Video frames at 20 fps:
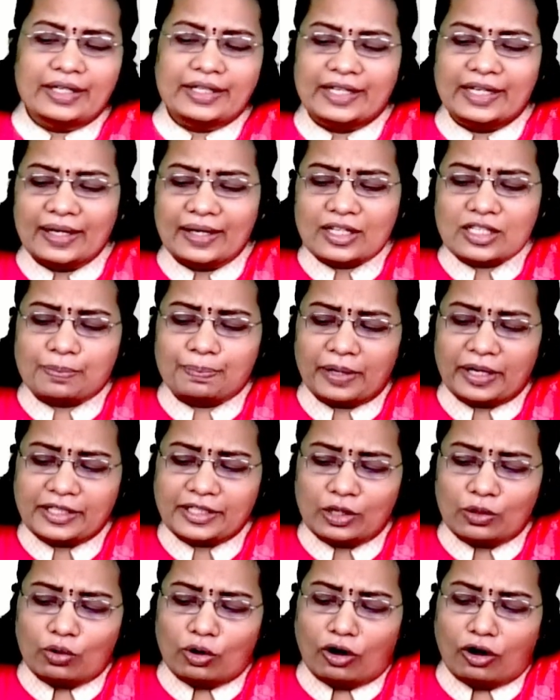
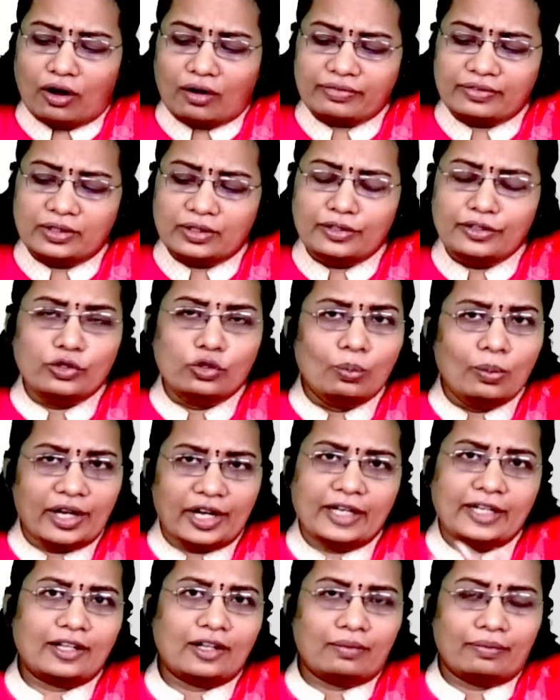Irrespective of the
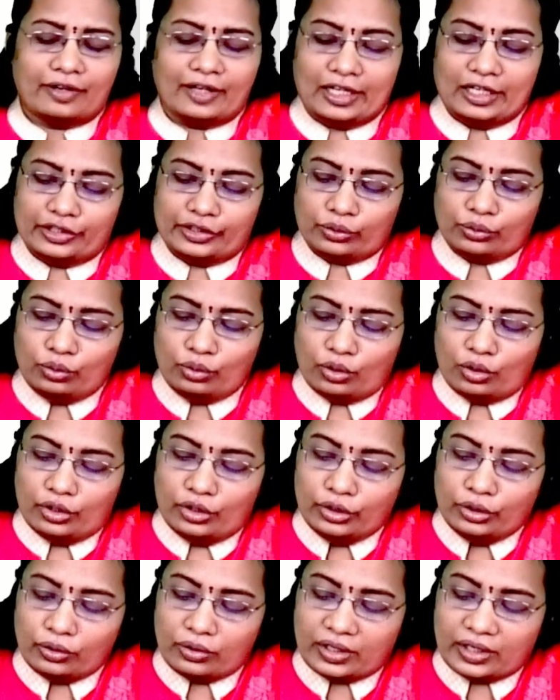numerator value,
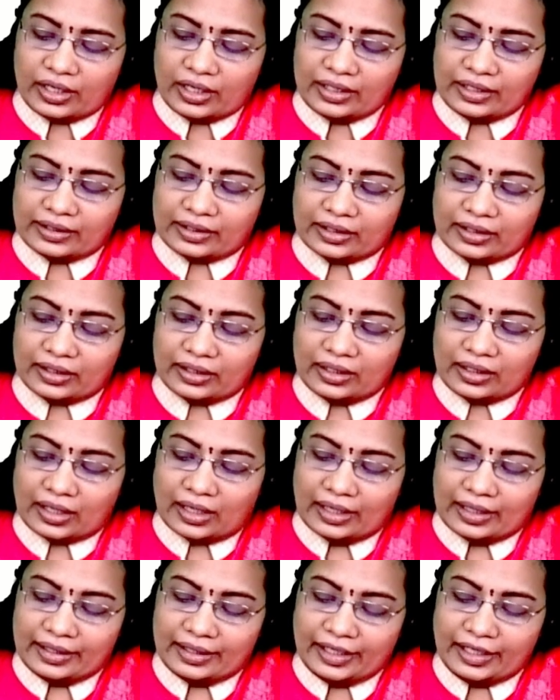look at the
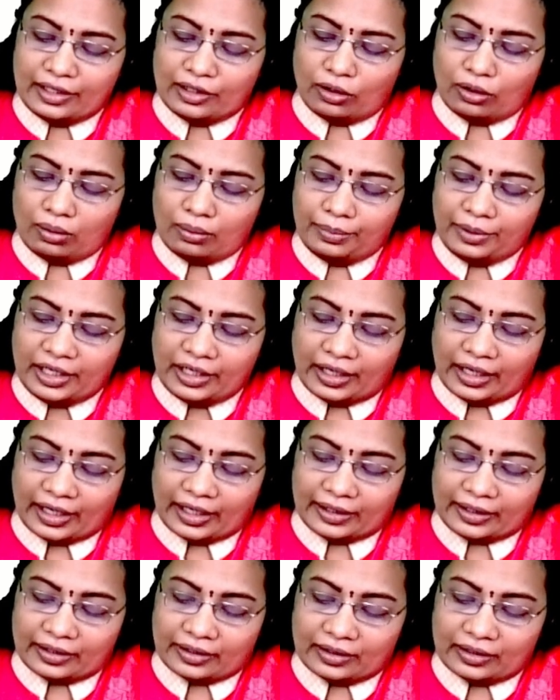
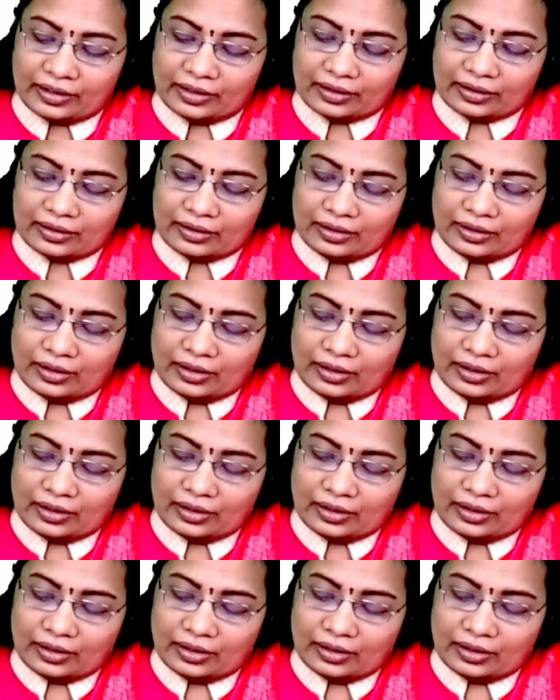denominator.